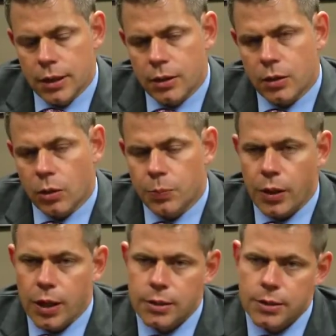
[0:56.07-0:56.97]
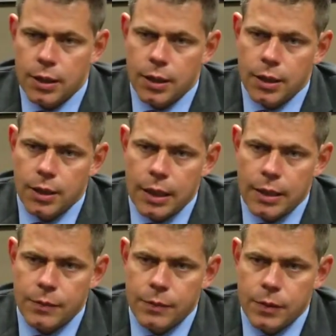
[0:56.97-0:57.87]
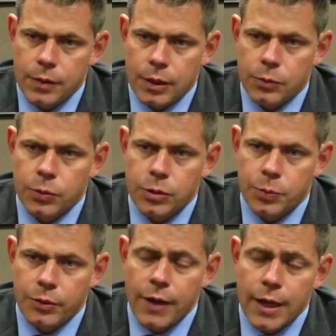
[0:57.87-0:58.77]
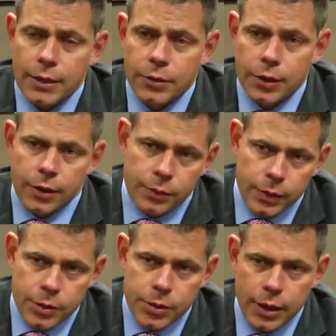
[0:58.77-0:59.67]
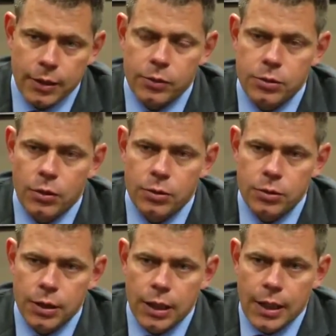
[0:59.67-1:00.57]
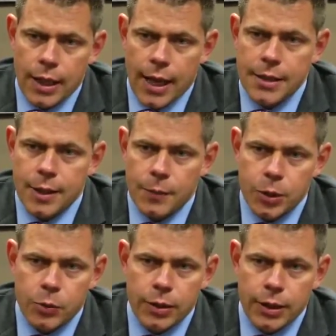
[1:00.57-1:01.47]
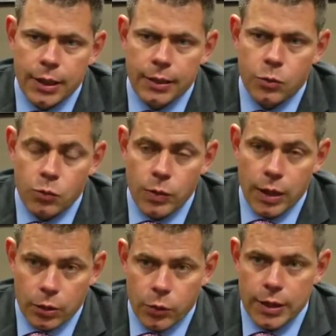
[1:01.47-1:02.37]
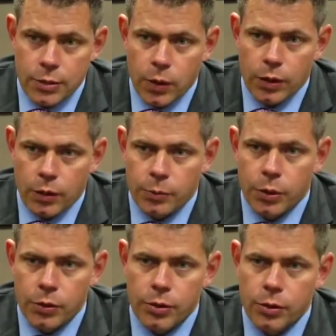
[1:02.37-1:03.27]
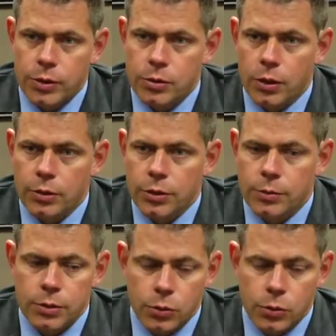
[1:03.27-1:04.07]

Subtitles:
The gold price that was prevailing during this set of results has subsequently increased quite a lot, both in US dollar terms